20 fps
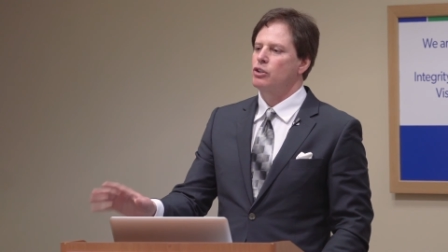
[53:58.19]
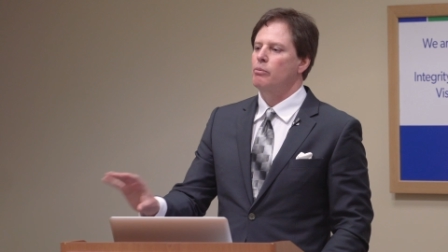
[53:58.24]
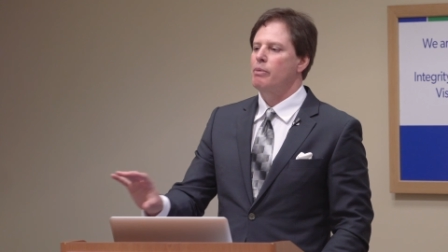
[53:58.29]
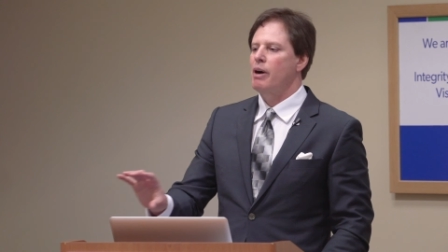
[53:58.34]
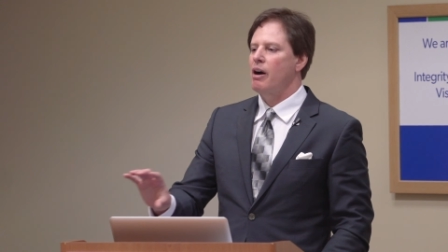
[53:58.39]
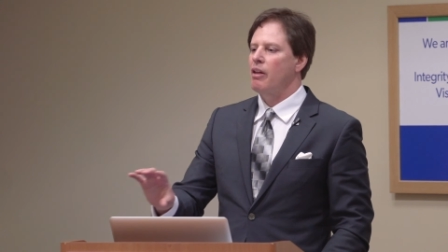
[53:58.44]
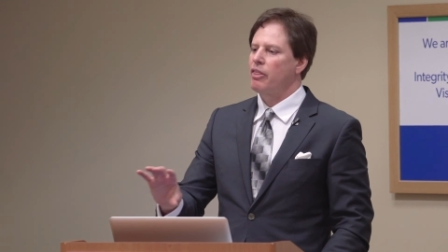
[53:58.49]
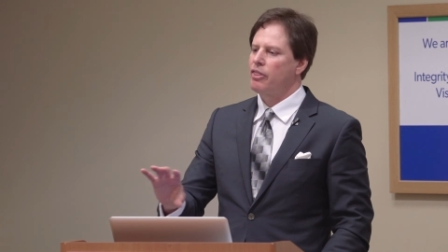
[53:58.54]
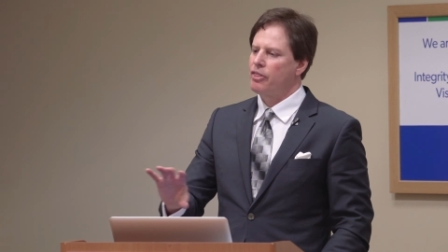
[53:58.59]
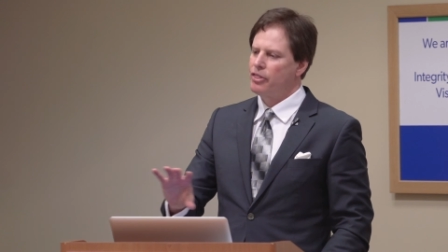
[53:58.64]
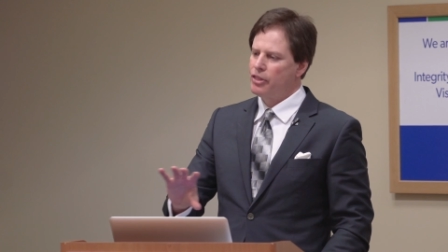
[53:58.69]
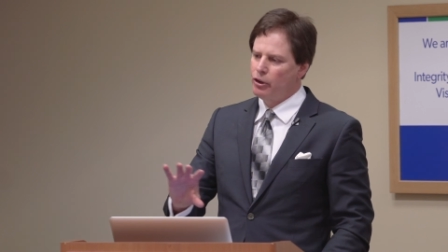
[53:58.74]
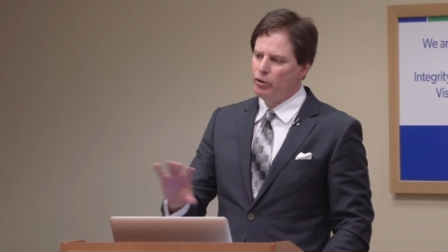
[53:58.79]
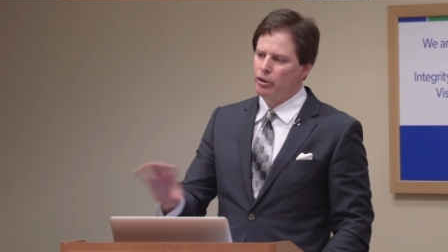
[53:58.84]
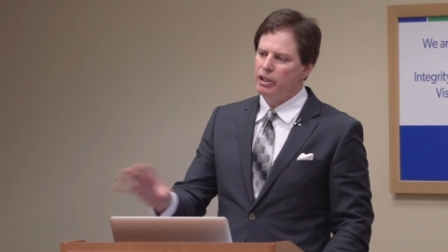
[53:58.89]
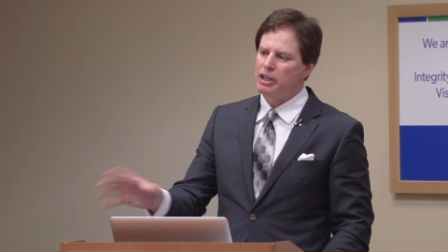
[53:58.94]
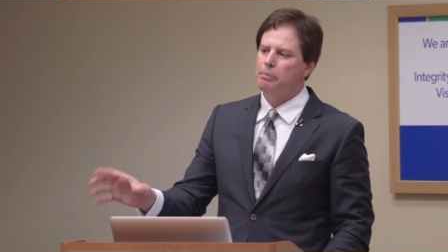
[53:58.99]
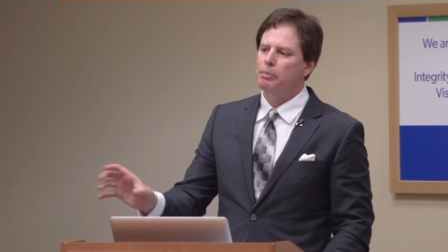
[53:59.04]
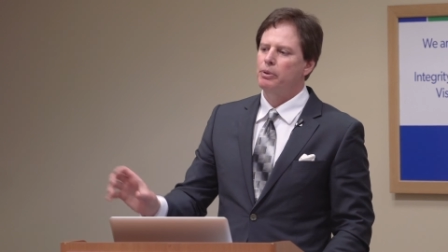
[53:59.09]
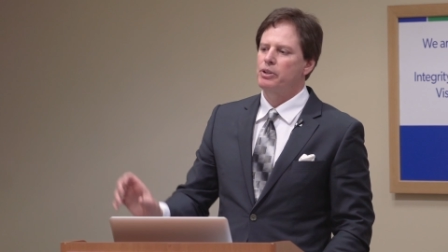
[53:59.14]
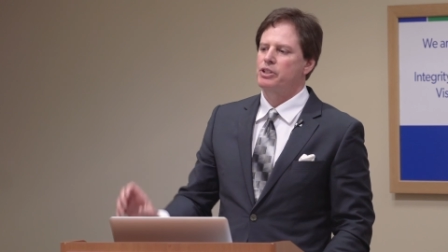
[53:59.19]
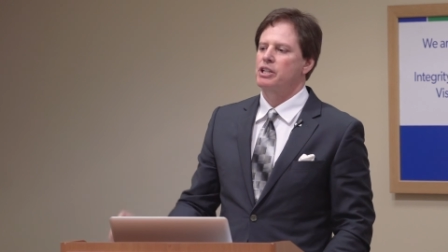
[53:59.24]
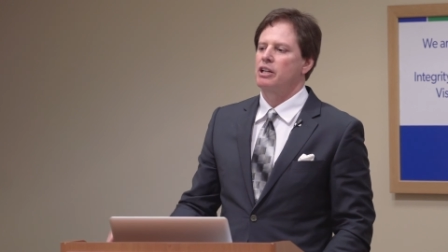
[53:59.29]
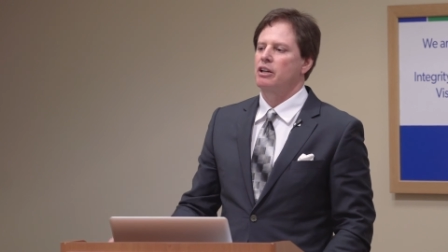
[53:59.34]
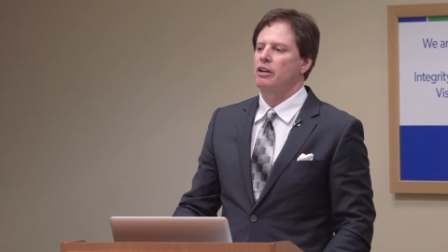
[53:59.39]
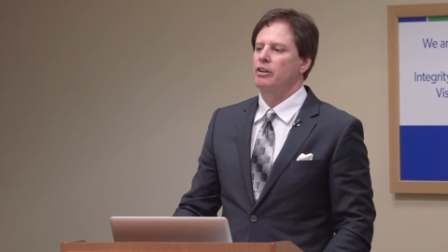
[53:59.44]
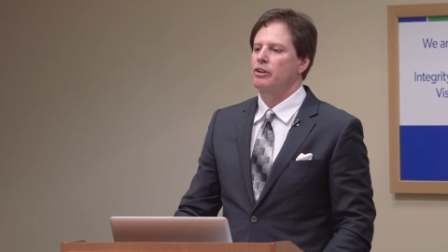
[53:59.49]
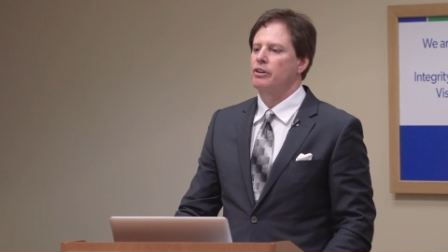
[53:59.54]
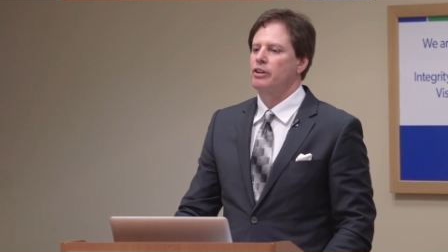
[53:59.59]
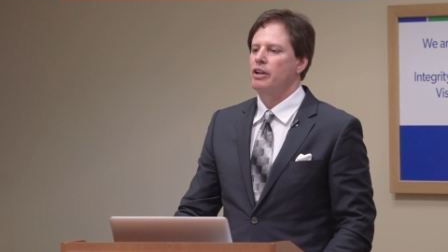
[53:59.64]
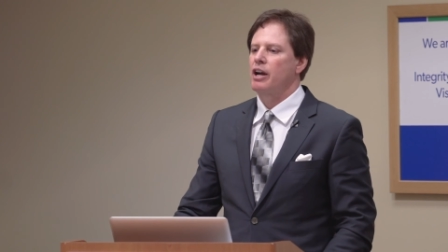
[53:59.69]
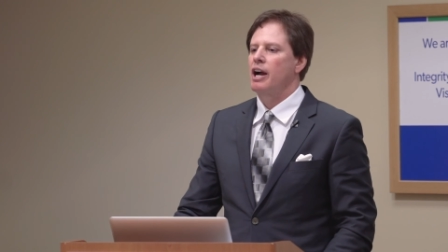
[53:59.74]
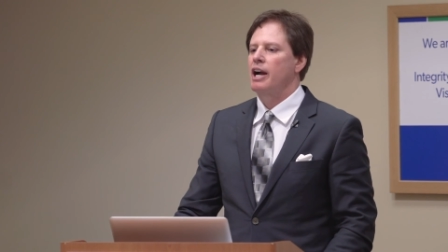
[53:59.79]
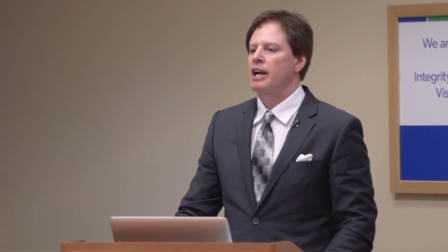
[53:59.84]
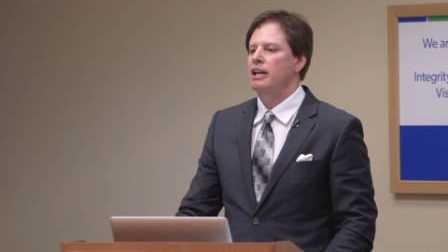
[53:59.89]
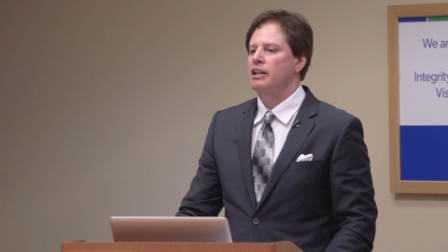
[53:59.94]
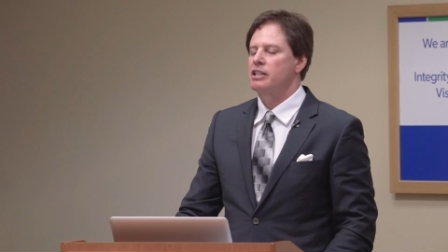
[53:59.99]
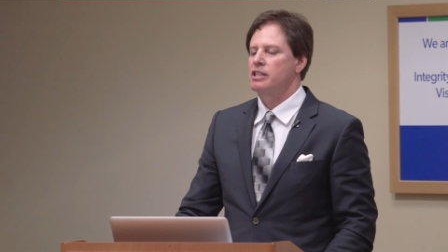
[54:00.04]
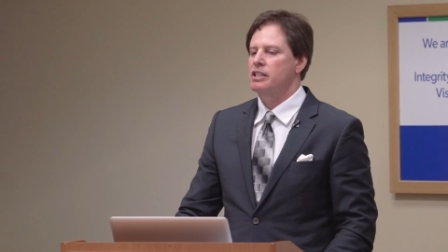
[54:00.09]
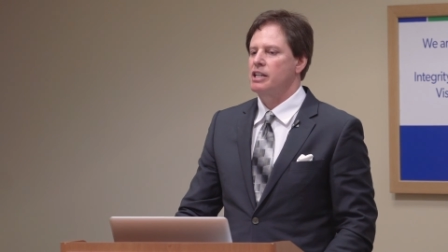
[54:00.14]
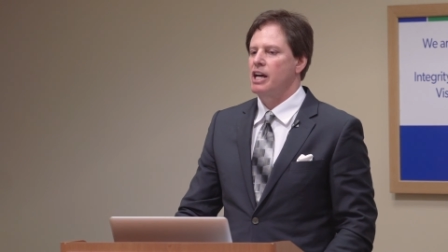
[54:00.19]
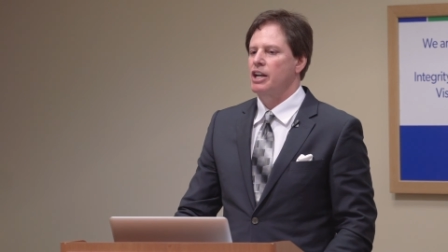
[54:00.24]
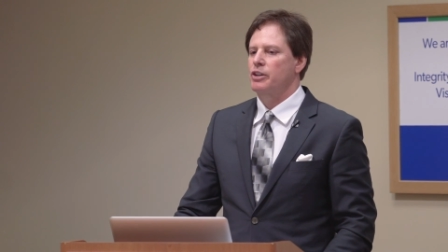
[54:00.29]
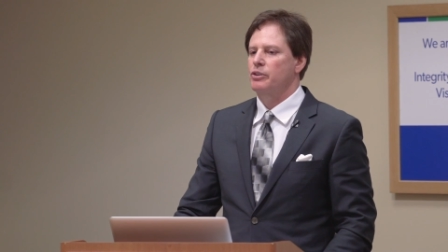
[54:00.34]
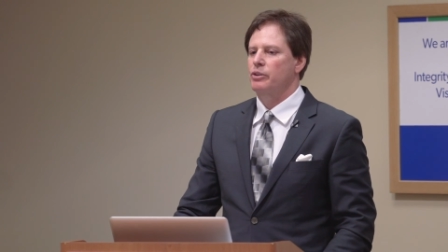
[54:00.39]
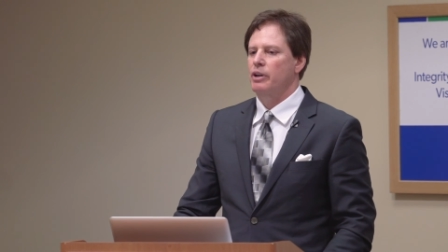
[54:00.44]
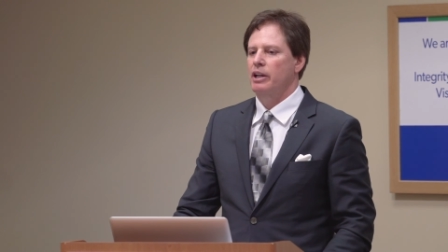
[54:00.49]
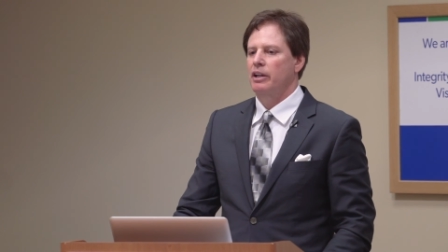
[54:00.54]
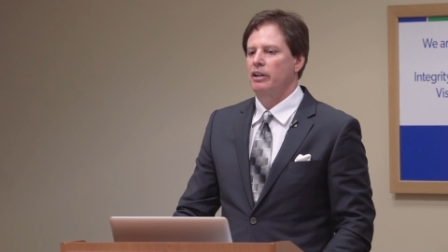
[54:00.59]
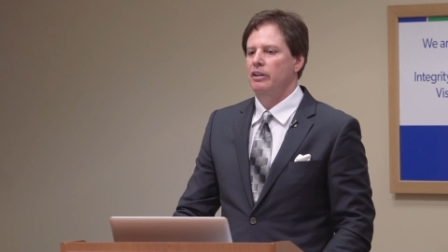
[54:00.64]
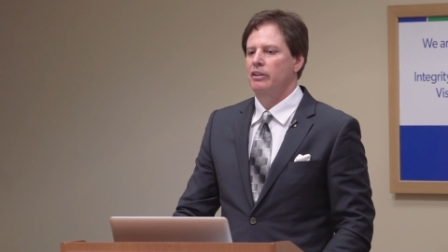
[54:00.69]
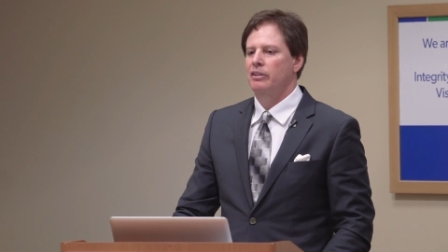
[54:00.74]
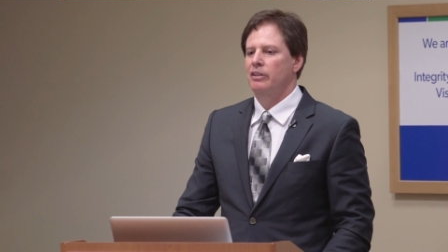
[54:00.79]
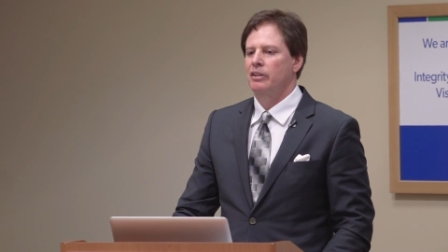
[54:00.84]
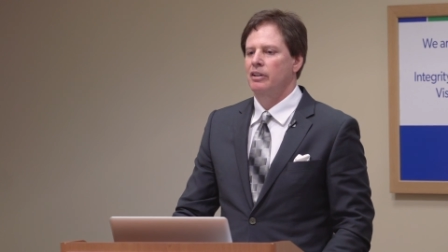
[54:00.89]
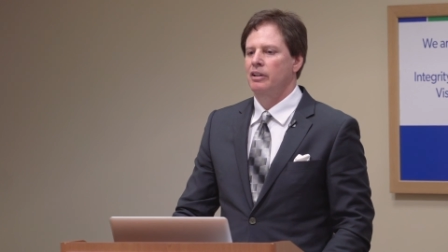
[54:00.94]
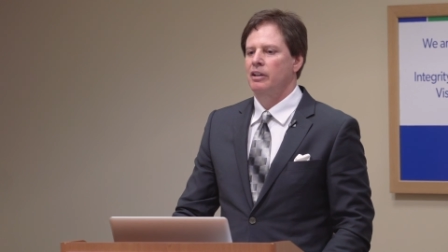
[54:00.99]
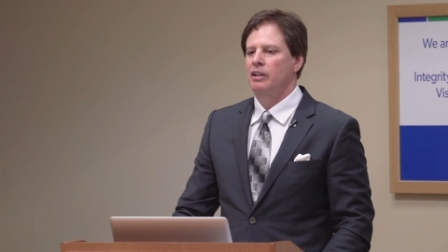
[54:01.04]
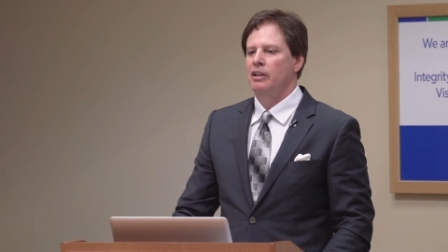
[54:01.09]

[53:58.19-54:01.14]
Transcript: so about 30% of their diet is saturated.